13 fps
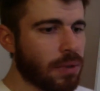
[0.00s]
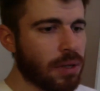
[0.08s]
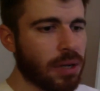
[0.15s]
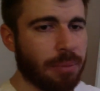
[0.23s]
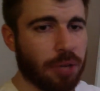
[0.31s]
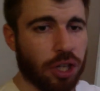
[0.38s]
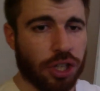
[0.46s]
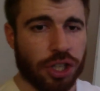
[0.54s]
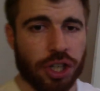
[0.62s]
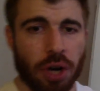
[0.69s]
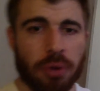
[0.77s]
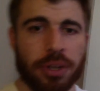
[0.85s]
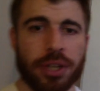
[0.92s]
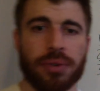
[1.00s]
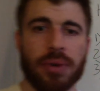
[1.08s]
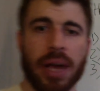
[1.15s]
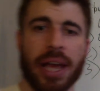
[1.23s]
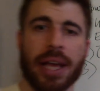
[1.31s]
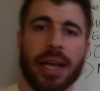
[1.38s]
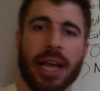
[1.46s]
I'm going to show you
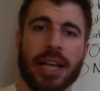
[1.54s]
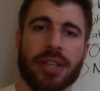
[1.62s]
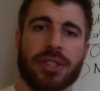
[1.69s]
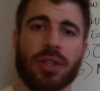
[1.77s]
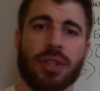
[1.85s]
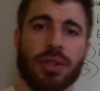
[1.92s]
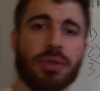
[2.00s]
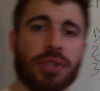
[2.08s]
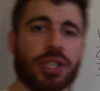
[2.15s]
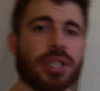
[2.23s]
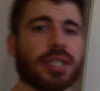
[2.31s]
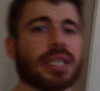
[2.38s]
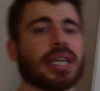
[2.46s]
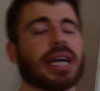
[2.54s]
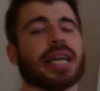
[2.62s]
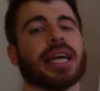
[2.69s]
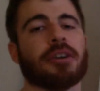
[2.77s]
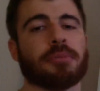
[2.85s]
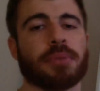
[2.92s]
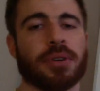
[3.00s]
a, a solution to kind of
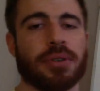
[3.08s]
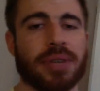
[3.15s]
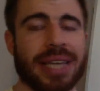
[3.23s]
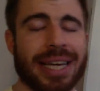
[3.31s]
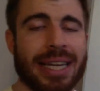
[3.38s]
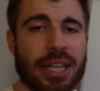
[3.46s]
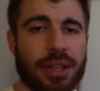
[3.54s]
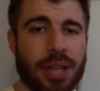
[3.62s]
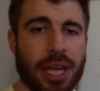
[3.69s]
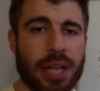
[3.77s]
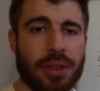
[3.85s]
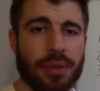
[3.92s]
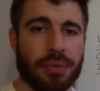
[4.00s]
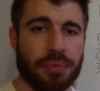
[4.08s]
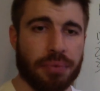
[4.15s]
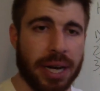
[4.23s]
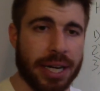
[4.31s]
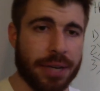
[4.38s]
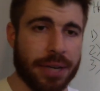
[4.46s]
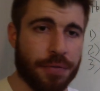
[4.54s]
help you get in, in the
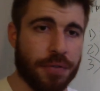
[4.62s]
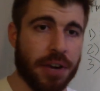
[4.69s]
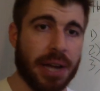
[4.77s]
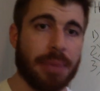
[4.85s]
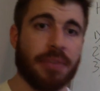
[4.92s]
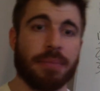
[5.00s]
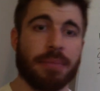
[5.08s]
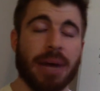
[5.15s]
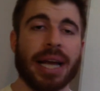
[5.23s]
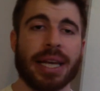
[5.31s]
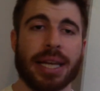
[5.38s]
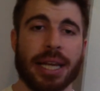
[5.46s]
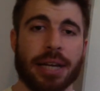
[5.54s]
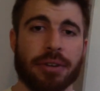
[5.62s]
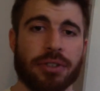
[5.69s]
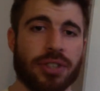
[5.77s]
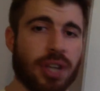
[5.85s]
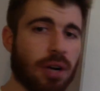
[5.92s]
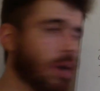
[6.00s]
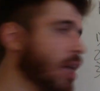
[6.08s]
right frame of mind here.
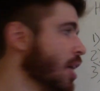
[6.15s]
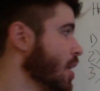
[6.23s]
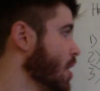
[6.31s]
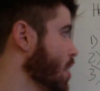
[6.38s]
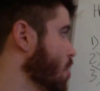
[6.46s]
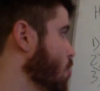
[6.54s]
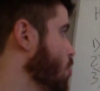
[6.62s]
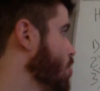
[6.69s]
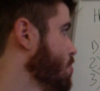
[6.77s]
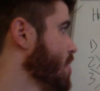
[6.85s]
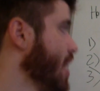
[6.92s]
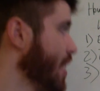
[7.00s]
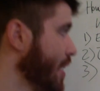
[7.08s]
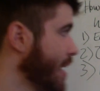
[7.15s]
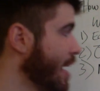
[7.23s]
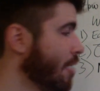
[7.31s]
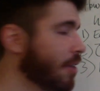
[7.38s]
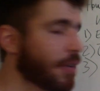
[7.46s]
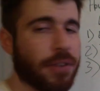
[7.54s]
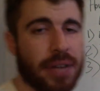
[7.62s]
So when you're not
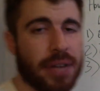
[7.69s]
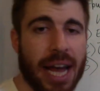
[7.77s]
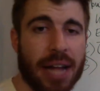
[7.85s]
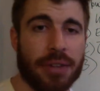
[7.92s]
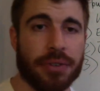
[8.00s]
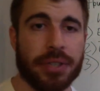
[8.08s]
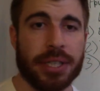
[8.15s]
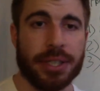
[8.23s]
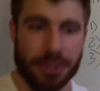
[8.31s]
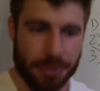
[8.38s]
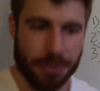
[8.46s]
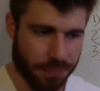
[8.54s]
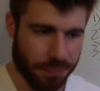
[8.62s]
accounting for calories,